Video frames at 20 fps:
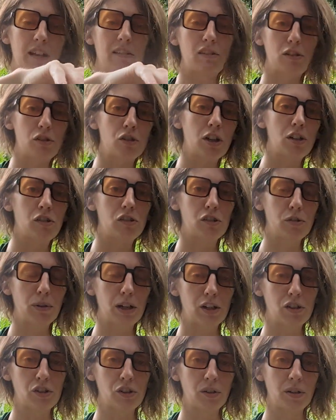as you change
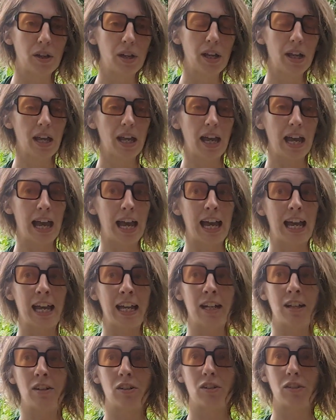direction.
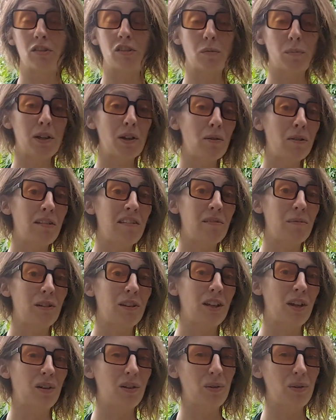And to be honest with you,